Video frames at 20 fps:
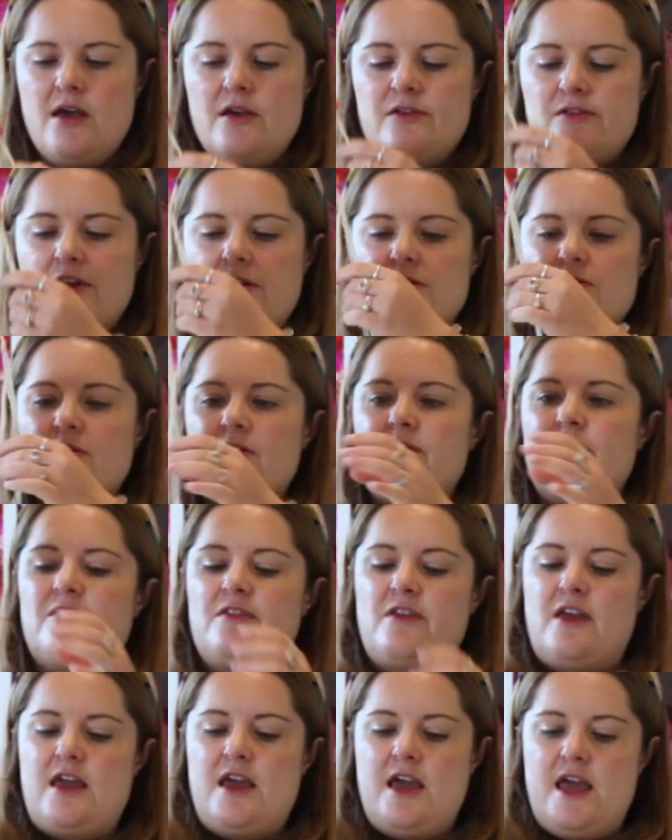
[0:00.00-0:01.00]
So you can
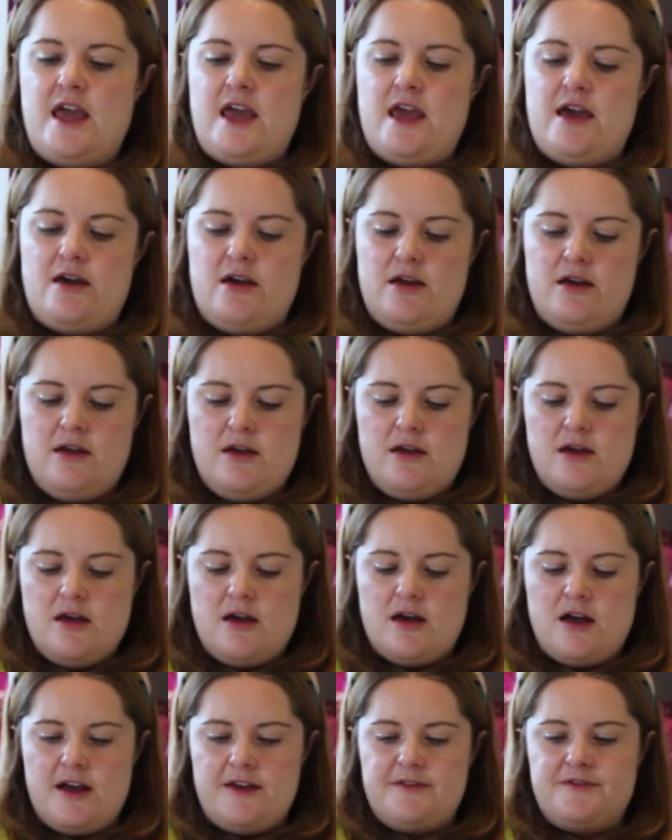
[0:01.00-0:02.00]
see here,
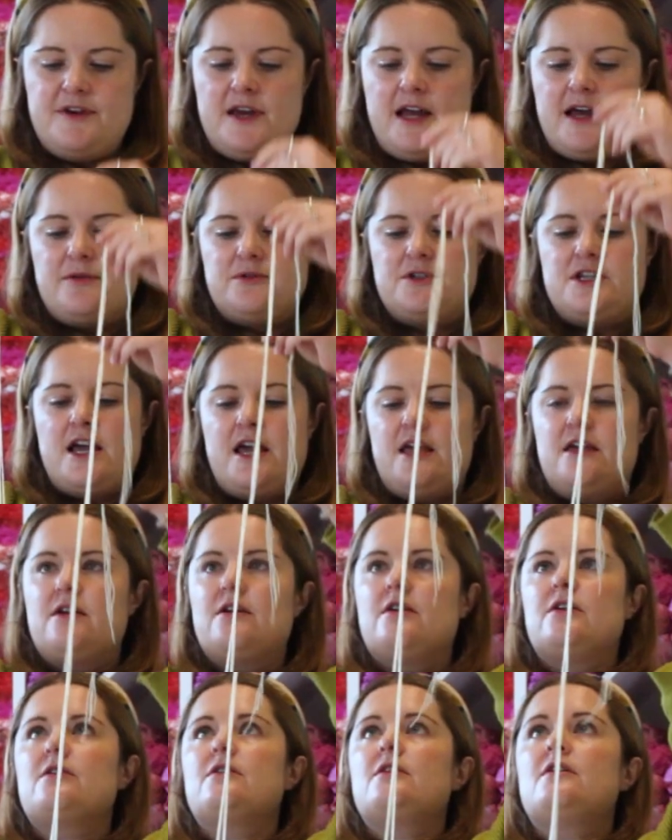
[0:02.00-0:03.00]
I've now
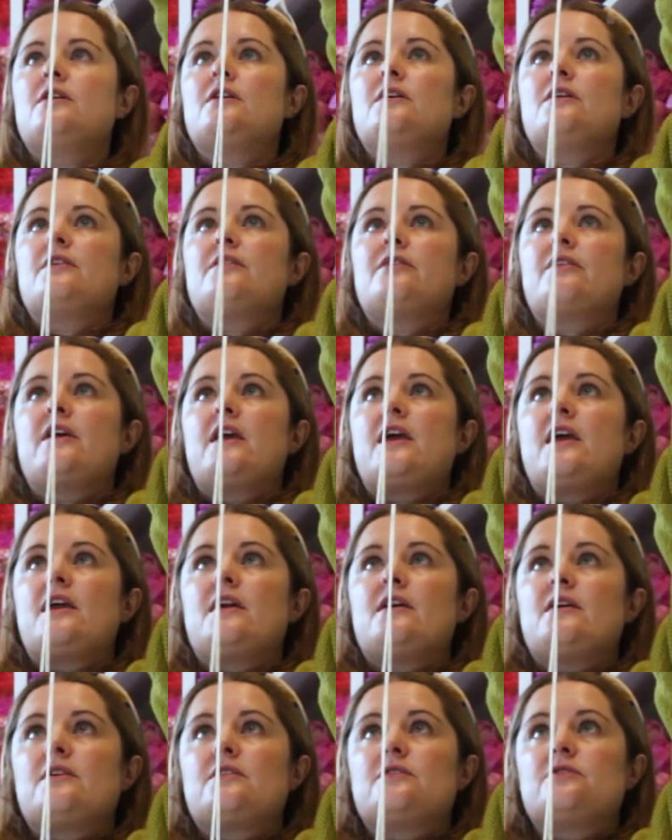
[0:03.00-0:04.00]
taken
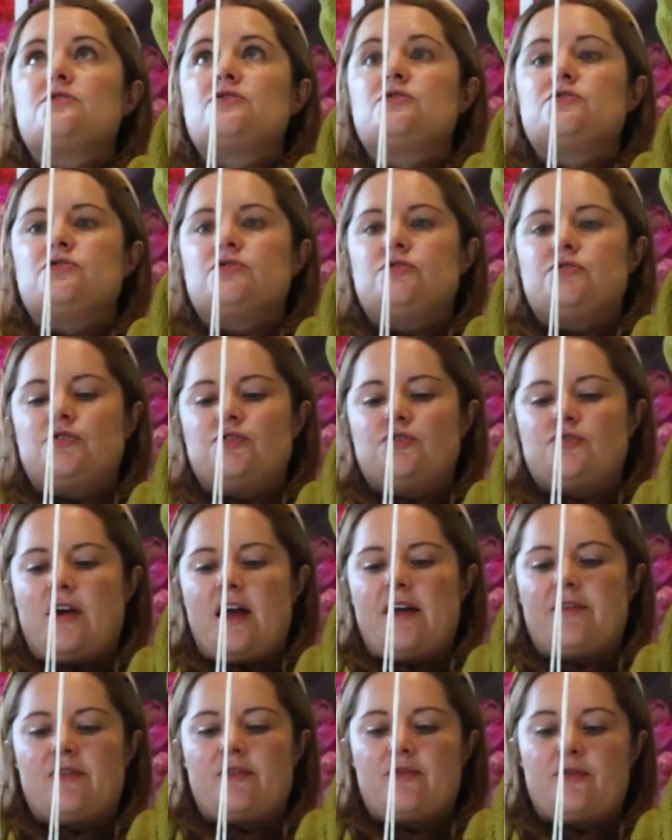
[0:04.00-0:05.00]
the
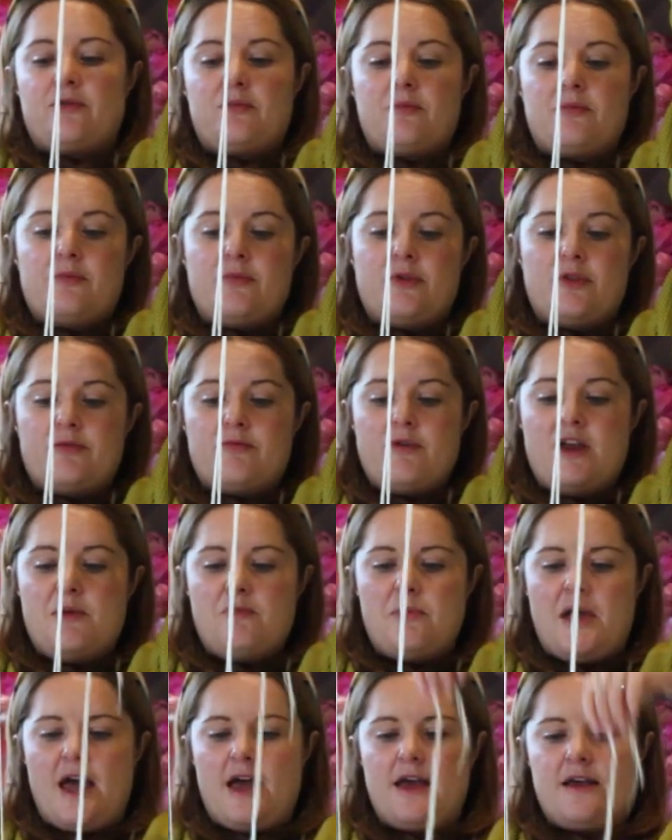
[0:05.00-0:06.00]
strands from 3
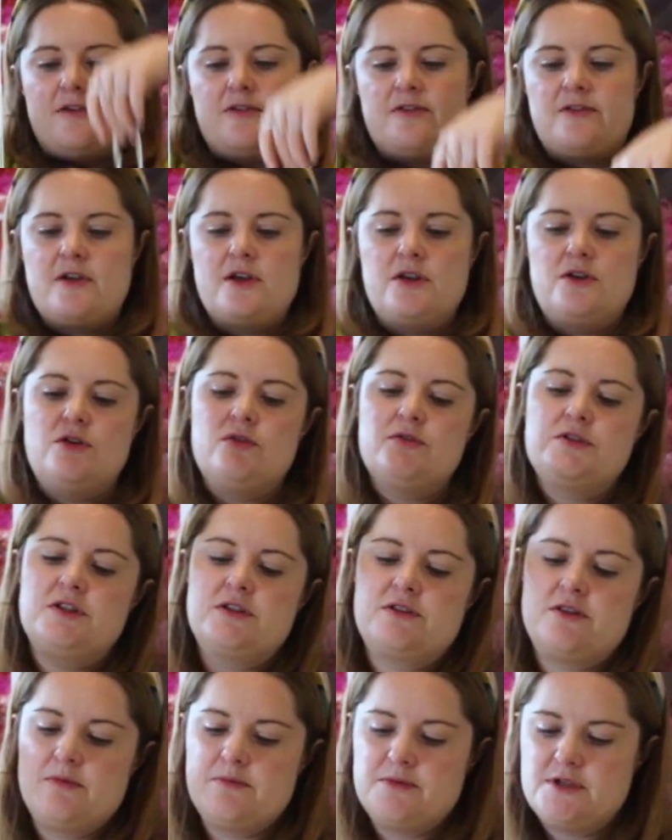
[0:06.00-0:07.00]
pegs and
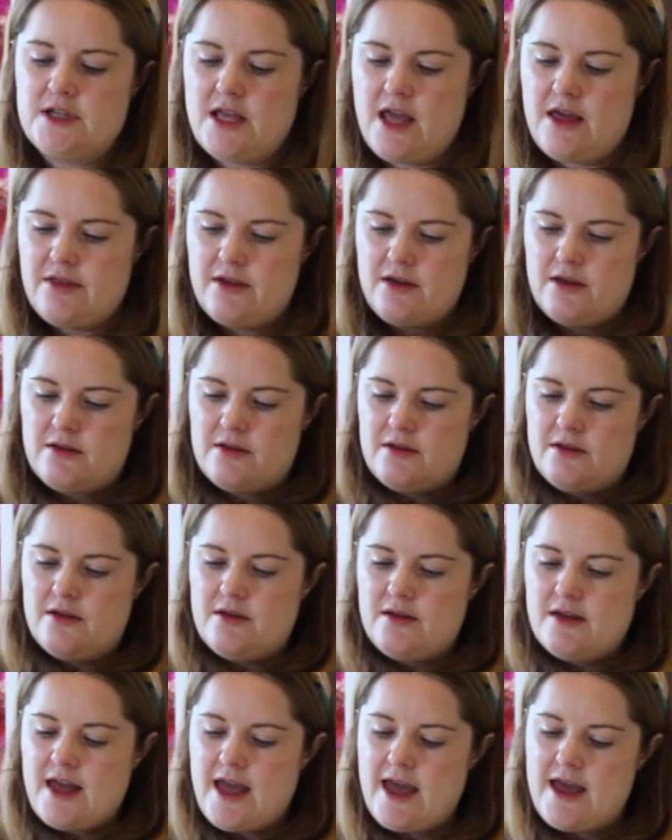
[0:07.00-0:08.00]
knotted them together.
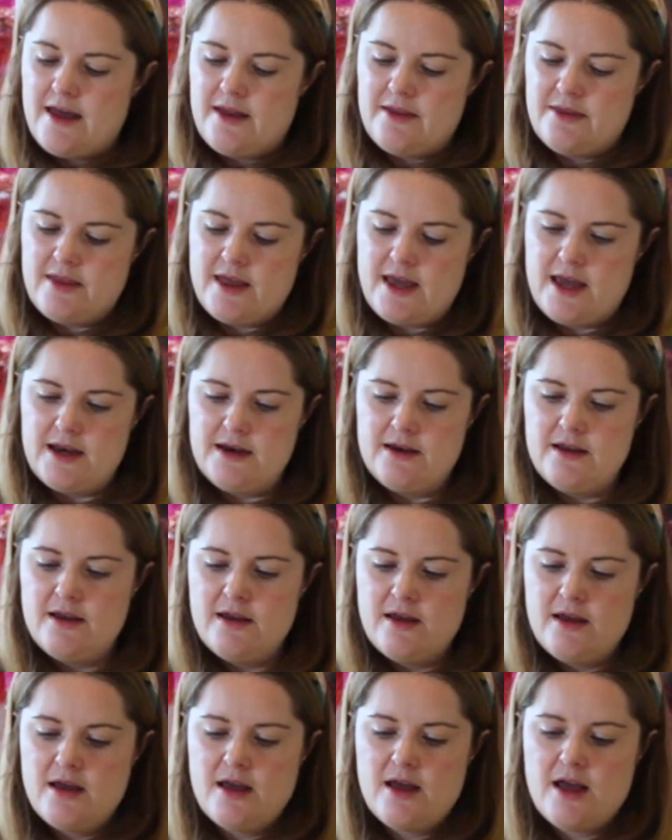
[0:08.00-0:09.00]
And then
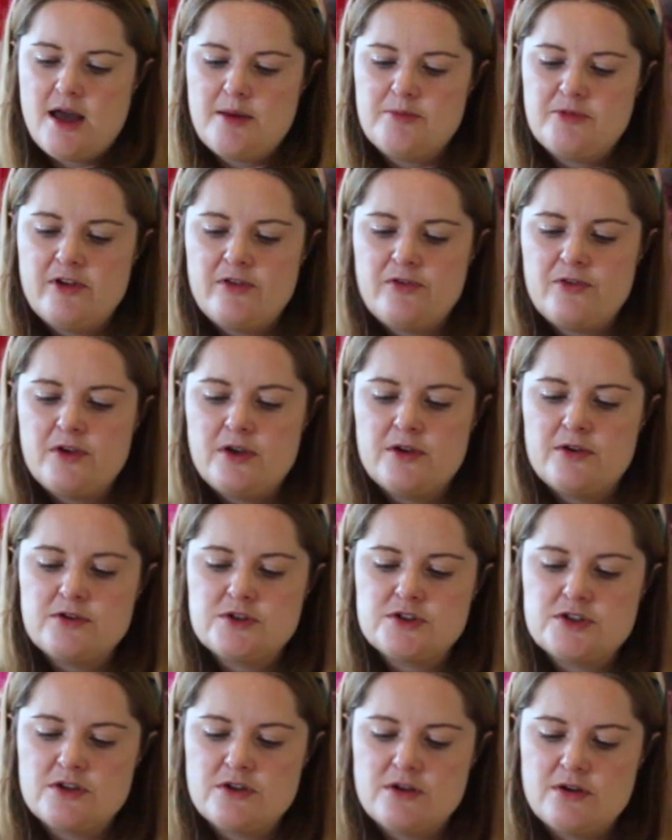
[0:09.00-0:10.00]
I'm just
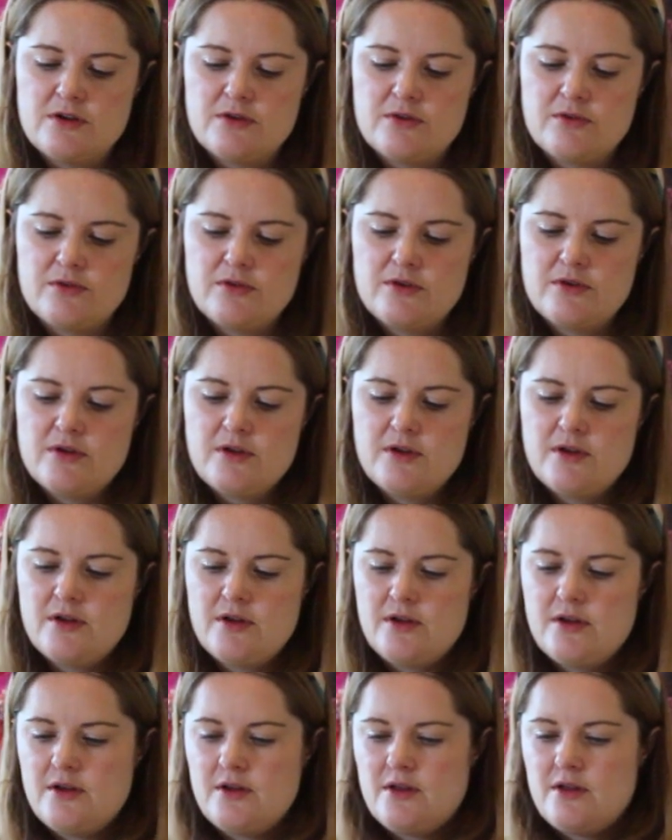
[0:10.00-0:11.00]
going to
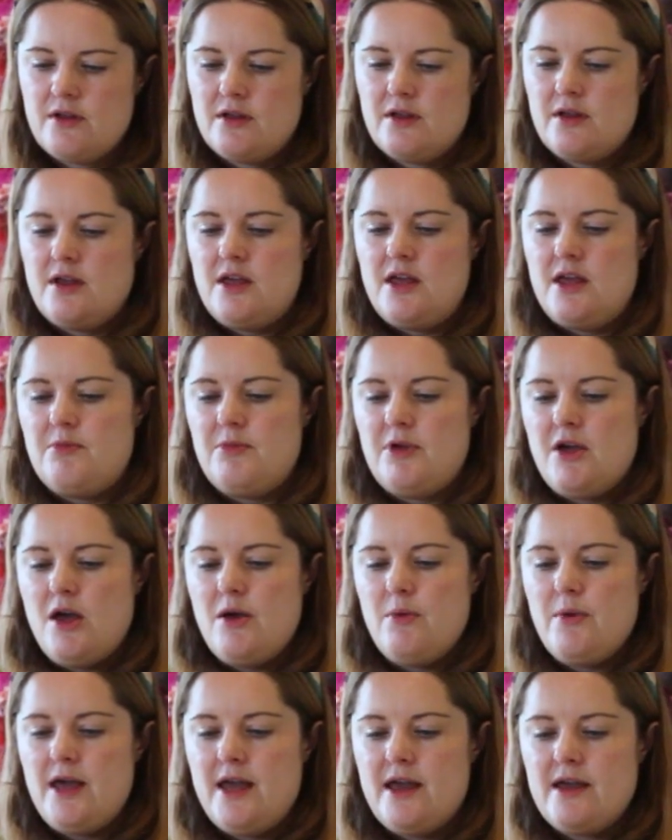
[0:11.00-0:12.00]
keep
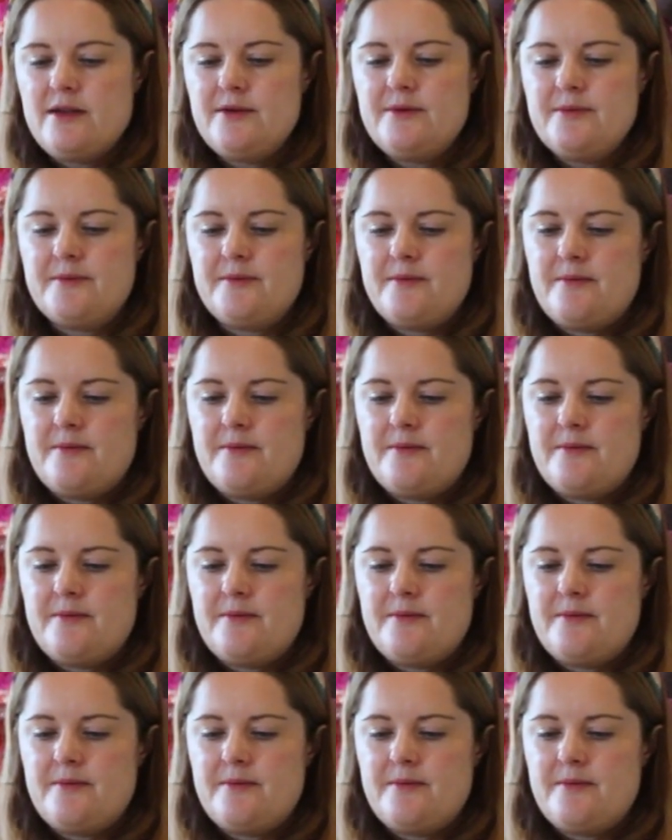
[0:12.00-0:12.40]
going.